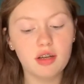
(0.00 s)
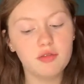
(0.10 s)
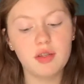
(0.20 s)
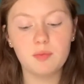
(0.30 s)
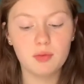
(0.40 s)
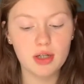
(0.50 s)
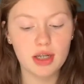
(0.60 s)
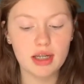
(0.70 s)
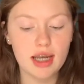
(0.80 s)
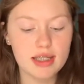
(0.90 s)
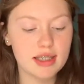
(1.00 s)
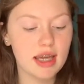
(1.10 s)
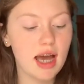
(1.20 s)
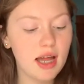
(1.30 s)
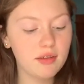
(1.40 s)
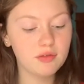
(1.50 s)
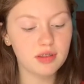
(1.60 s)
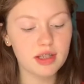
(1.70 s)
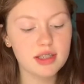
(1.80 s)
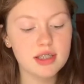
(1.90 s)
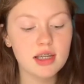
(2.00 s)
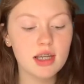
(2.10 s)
of in Britain as a conflict